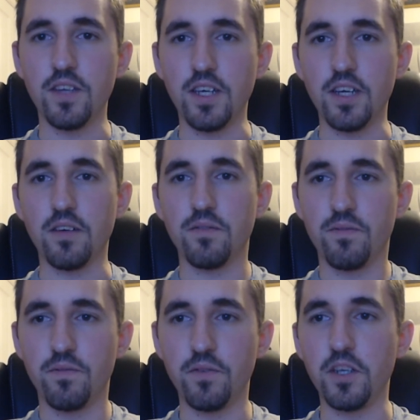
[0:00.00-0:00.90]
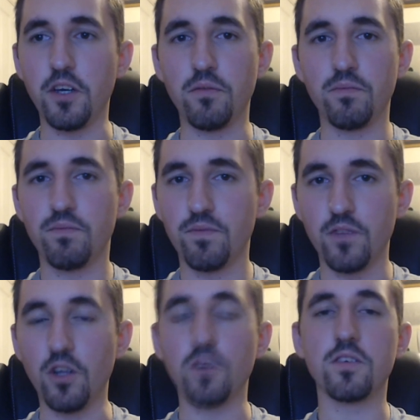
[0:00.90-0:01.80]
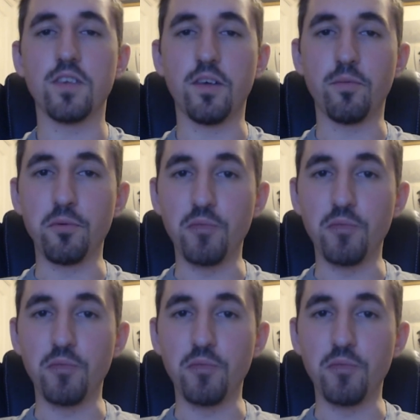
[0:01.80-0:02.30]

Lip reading: video logs that they've